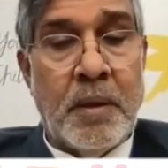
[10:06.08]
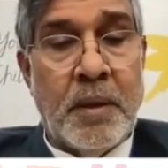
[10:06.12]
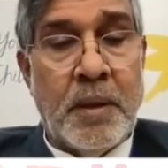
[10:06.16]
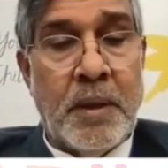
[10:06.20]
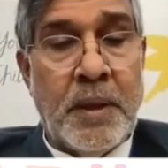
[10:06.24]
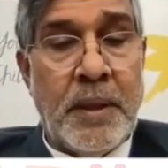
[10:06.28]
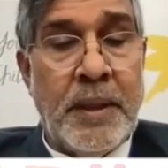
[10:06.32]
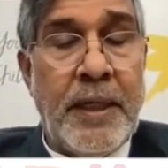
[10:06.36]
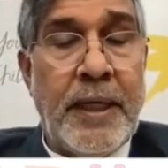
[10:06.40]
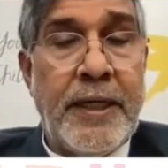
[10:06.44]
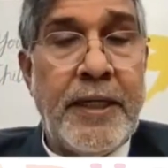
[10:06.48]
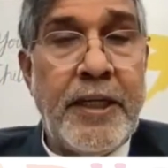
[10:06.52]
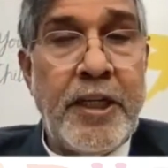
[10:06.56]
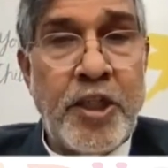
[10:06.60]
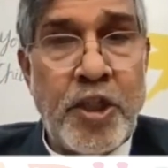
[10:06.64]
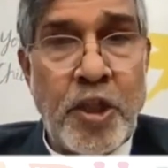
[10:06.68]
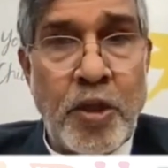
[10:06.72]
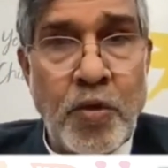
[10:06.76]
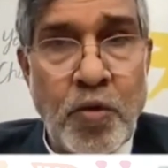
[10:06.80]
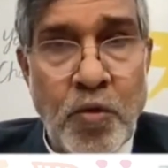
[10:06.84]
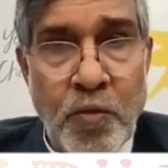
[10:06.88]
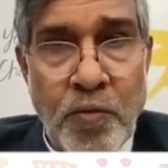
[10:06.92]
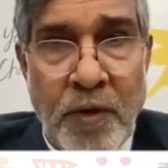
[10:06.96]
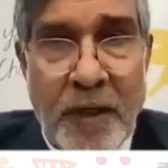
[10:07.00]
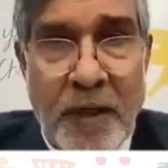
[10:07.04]
In
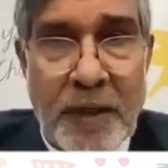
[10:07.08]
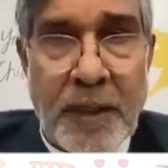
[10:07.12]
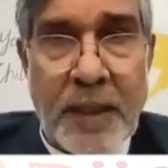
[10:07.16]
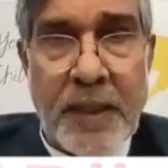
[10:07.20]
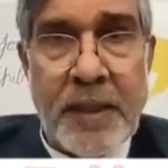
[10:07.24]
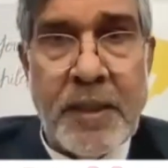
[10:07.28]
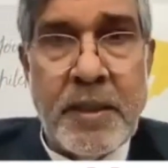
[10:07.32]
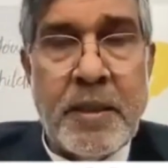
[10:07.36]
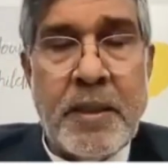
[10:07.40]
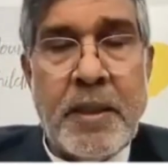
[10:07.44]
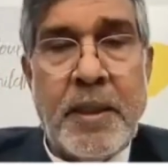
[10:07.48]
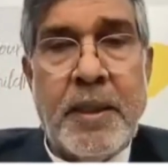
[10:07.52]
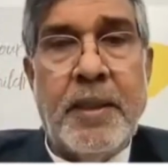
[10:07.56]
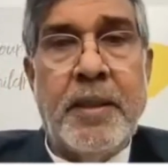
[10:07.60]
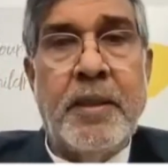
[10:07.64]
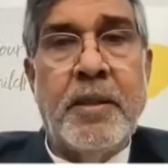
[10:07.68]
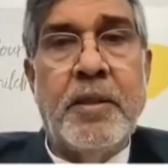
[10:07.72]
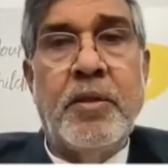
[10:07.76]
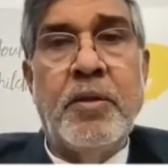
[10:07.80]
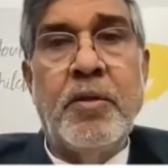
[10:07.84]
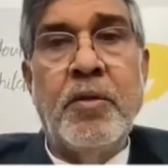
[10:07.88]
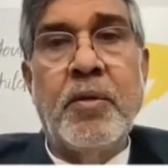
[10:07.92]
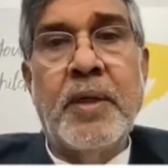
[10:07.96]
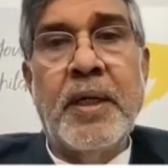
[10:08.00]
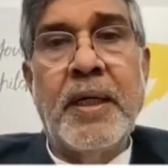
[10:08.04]
addition to what I
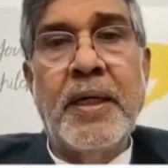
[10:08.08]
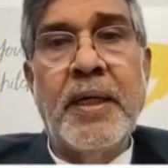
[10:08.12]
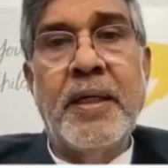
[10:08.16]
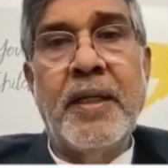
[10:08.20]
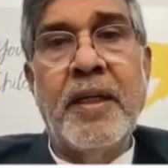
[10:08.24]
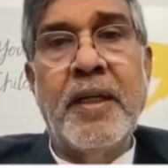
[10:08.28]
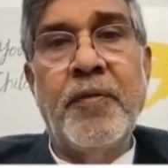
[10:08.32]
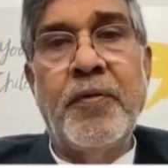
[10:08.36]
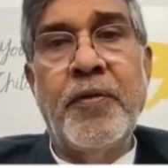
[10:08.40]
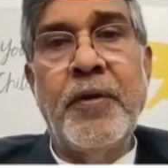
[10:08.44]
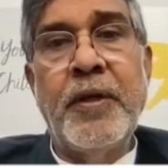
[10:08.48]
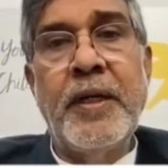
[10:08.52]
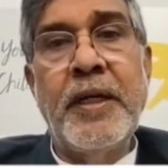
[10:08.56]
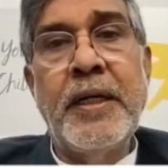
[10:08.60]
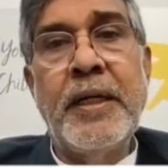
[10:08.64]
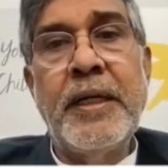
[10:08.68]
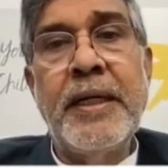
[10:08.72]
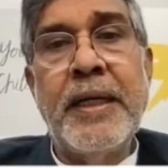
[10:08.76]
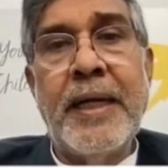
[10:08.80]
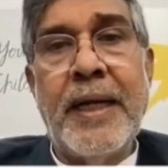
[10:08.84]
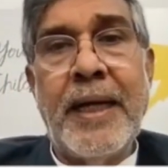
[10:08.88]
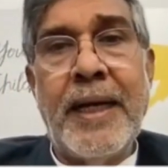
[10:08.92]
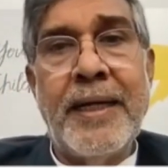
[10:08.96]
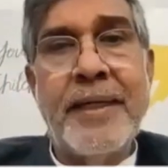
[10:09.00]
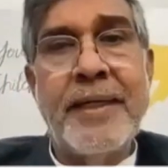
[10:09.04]
said, you can
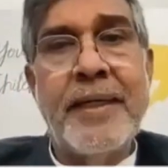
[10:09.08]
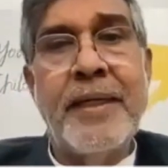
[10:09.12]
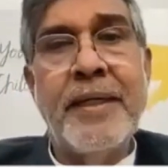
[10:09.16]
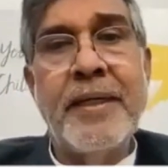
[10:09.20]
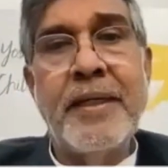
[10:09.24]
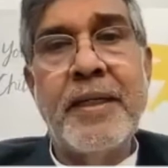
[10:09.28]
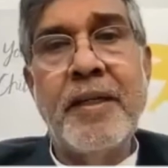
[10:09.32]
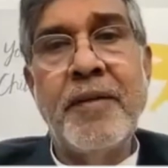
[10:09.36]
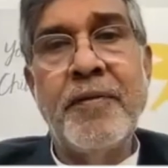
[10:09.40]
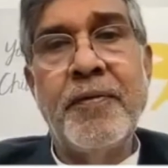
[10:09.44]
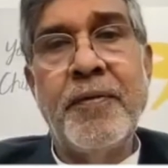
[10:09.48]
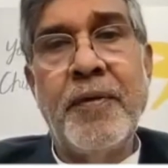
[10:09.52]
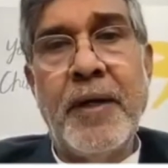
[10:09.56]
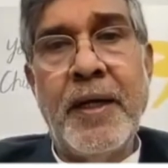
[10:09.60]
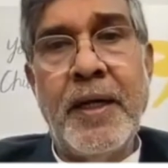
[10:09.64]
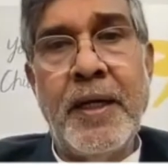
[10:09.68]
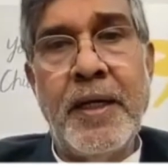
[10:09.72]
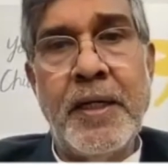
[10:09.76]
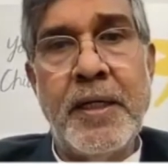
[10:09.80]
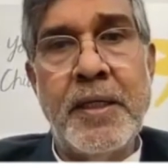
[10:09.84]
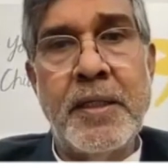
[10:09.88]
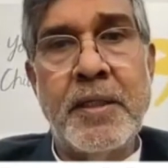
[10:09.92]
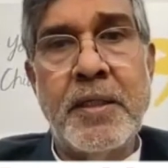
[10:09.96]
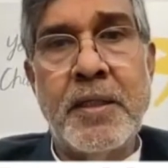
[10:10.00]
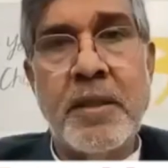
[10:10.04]
definitely
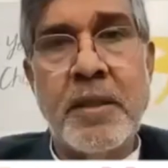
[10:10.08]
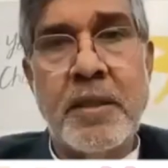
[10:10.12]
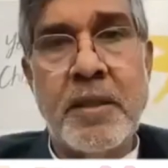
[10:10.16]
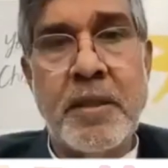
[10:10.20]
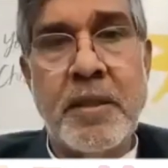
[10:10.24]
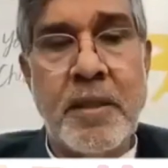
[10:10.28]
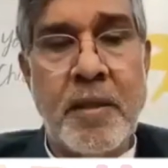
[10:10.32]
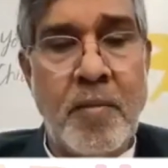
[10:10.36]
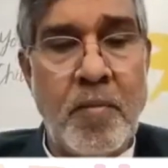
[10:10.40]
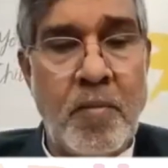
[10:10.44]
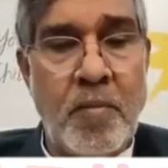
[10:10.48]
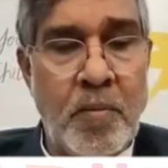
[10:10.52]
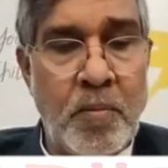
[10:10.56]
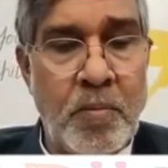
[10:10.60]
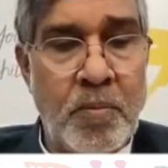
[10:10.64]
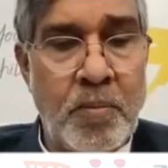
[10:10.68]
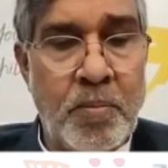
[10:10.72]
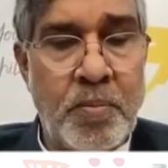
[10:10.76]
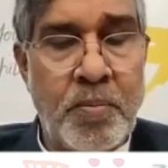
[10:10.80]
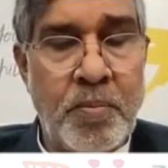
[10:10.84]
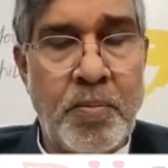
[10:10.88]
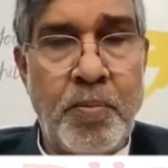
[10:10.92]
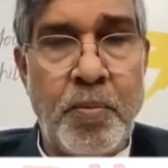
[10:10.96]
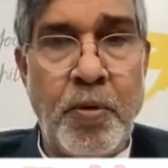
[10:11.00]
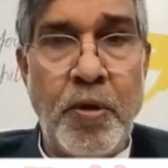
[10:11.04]
identify
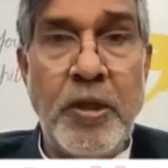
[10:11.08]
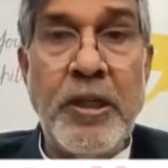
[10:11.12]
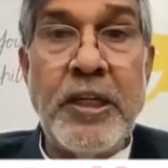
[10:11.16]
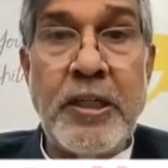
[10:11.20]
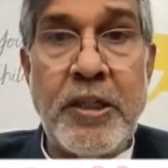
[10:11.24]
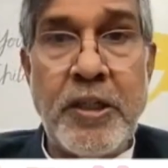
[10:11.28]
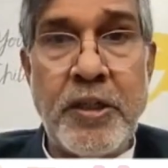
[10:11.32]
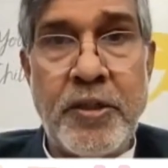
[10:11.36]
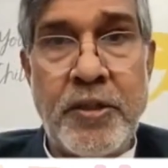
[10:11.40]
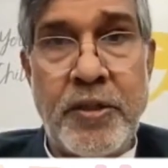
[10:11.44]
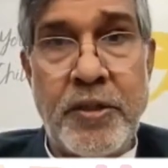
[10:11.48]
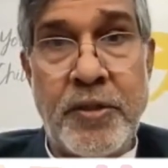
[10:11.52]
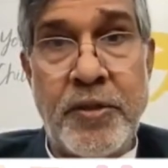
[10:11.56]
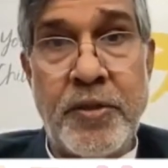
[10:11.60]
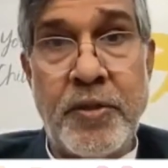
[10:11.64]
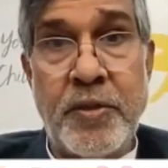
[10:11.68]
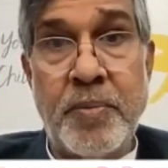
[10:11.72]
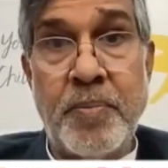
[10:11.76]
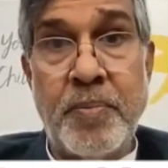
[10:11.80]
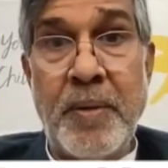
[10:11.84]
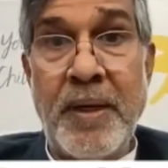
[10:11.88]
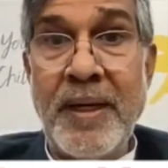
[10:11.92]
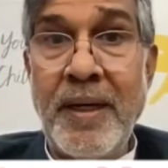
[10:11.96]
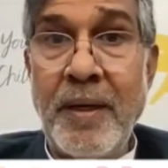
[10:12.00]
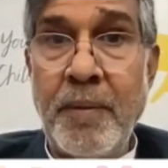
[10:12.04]
some politicians,
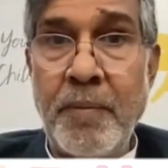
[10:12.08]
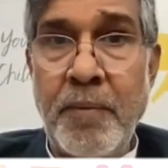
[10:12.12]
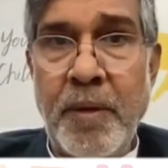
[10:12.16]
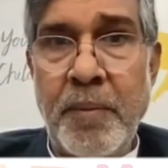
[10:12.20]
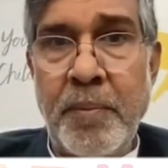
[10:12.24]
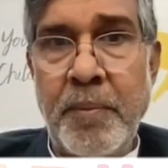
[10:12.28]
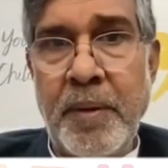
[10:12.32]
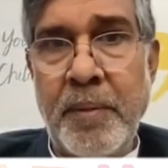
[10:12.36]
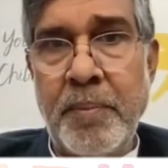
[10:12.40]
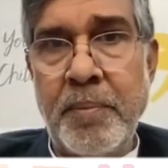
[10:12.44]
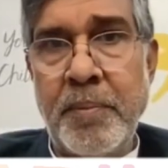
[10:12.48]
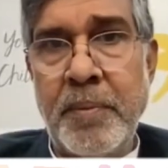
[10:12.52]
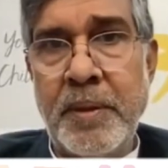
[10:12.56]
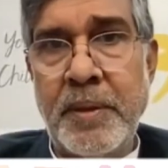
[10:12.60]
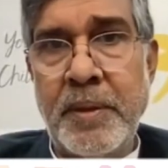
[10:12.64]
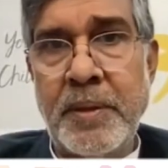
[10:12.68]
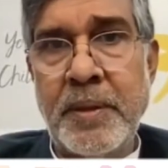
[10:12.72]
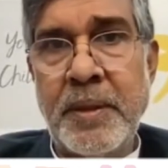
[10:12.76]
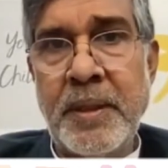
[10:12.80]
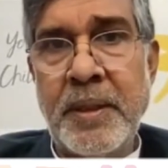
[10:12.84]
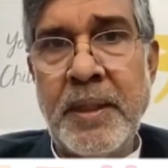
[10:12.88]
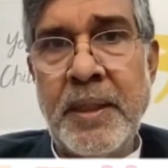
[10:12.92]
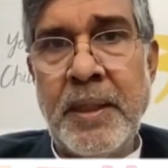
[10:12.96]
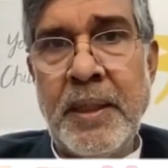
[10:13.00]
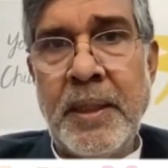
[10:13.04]
parliament members.
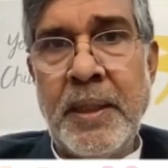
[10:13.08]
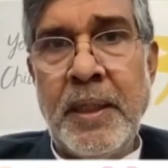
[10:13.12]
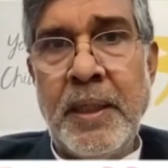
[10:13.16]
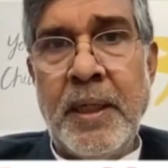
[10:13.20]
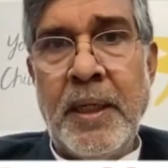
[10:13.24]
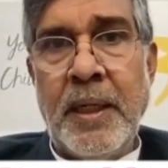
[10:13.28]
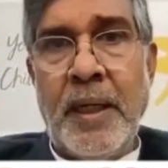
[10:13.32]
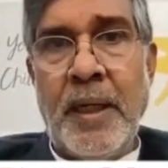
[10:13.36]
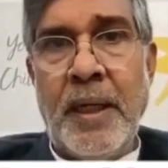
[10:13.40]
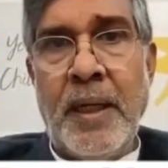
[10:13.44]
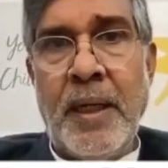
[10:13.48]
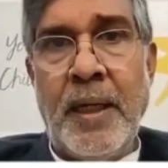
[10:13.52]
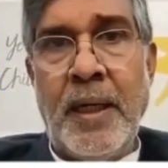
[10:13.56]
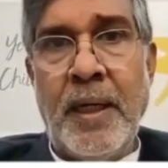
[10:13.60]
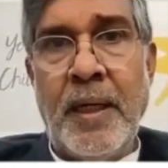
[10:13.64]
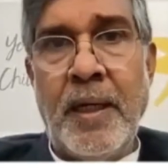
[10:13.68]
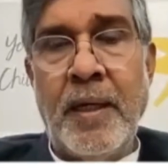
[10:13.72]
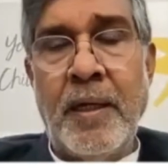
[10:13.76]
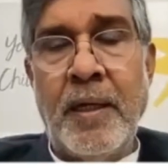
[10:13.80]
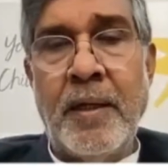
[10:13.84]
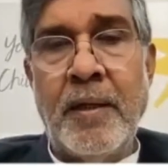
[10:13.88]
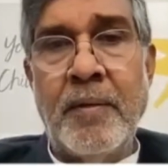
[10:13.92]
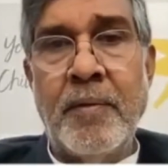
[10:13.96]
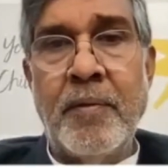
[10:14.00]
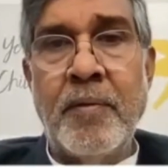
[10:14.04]

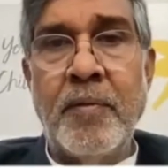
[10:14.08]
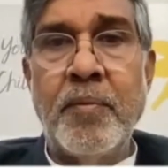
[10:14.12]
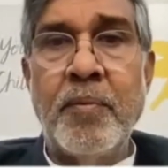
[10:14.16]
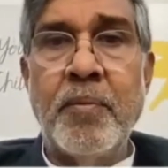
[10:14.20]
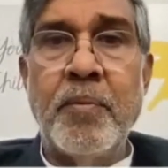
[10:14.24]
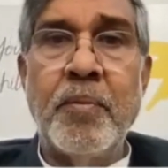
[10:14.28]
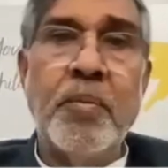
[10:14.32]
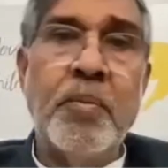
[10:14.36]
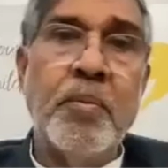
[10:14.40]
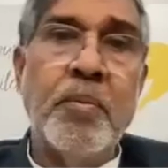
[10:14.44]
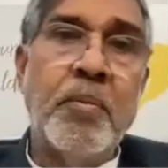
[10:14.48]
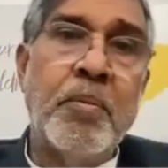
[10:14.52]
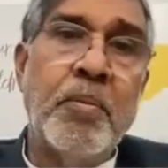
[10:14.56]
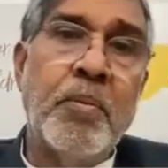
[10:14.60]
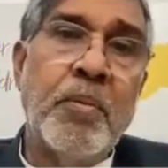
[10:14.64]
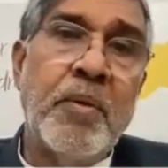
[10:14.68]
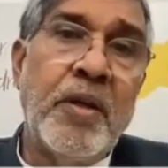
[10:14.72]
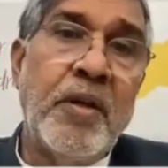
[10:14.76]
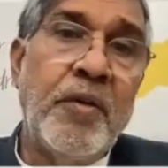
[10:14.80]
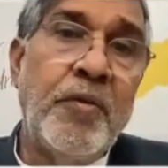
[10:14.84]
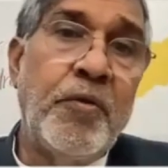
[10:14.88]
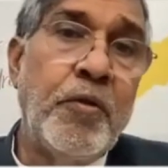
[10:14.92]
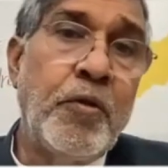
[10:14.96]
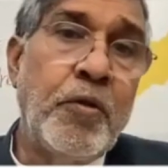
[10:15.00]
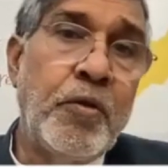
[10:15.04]

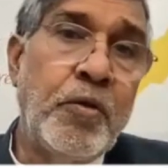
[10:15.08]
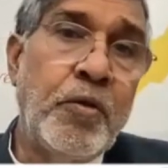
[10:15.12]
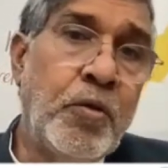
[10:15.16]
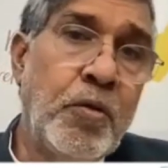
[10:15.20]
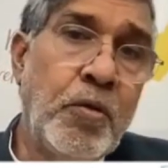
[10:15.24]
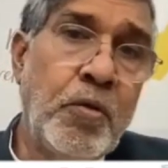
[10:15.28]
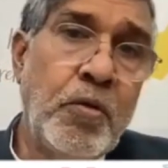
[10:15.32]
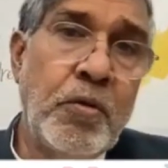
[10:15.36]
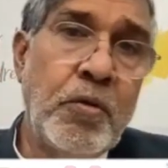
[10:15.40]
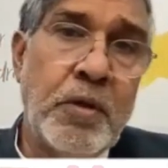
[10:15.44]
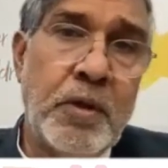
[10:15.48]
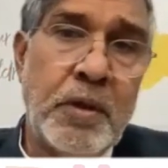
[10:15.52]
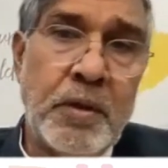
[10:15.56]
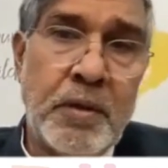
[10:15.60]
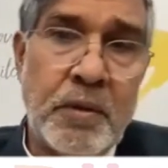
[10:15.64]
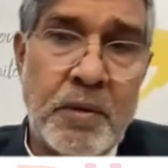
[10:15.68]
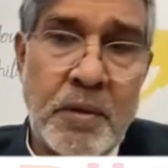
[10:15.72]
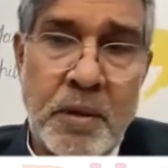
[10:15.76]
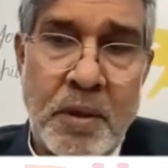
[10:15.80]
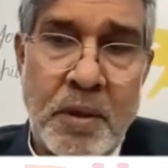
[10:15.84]
If you do